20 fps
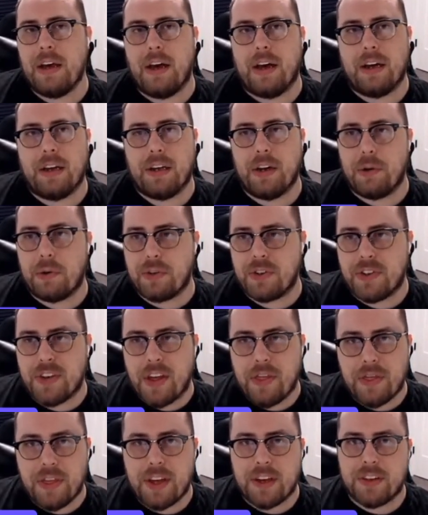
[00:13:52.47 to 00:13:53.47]
send
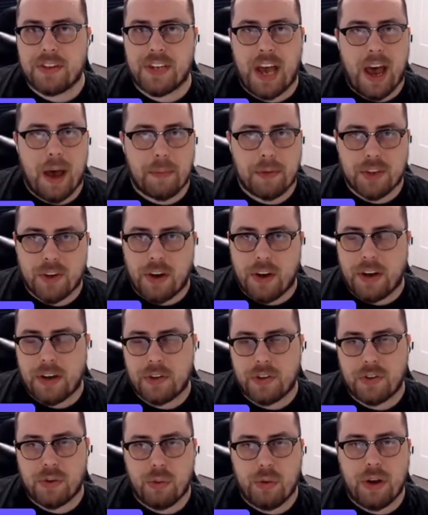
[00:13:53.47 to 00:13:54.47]
things to Amazon
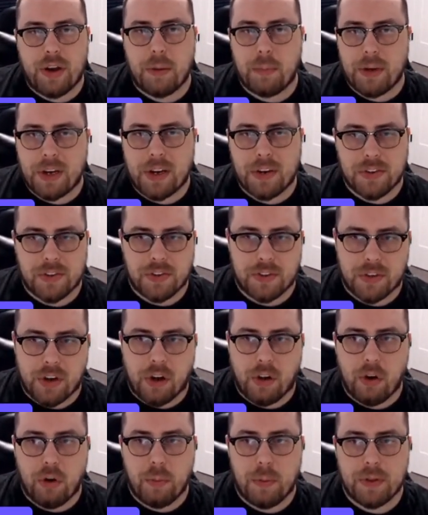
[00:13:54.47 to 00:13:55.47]
S3, and because it's all open
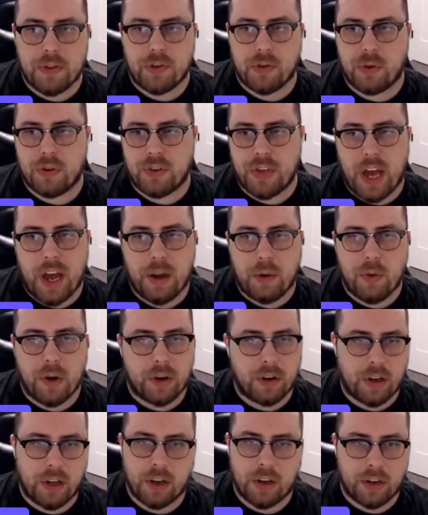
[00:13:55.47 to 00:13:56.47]
source, anyone can
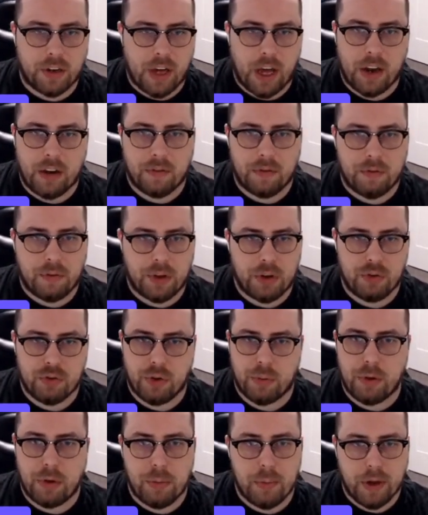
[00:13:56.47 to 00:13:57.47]
kind of contribute
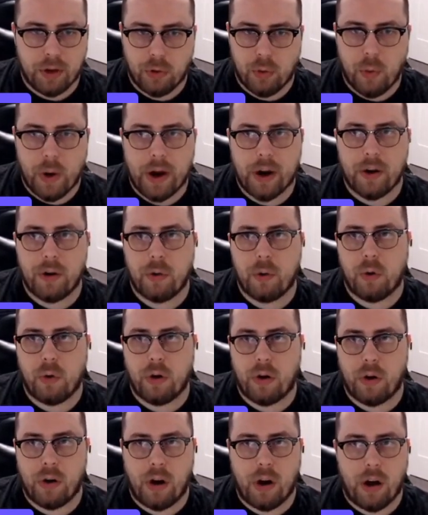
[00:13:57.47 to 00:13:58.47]
middleware or
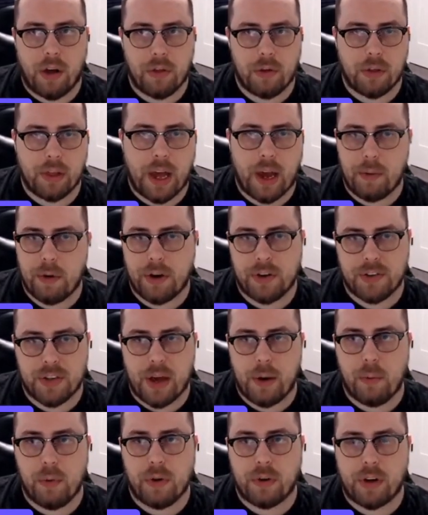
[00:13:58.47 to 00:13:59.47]
other libraries that will
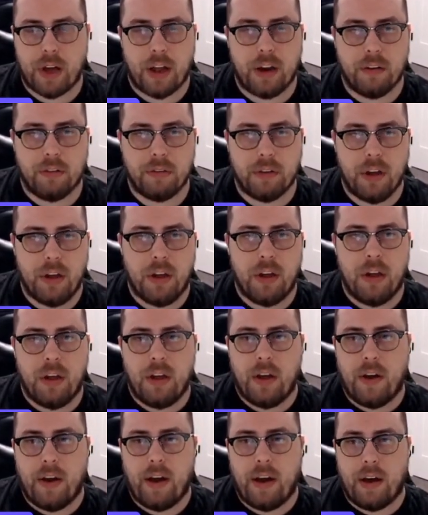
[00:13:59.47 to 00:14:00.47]
kind
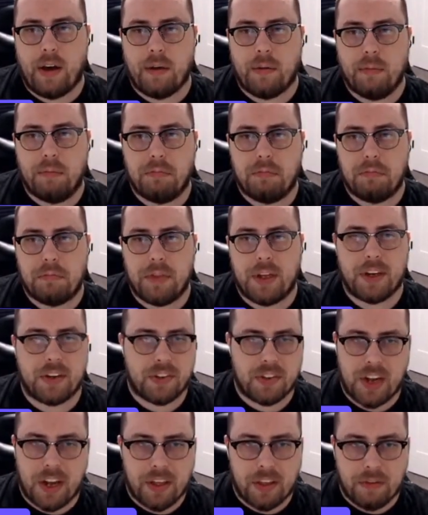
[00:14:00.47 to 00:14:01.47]
of extend the
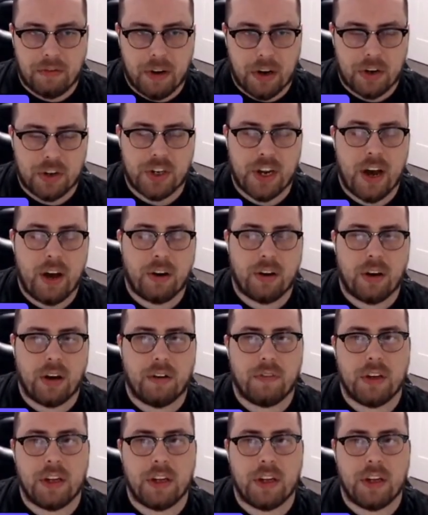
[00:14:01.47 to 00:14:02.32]
functionality of it.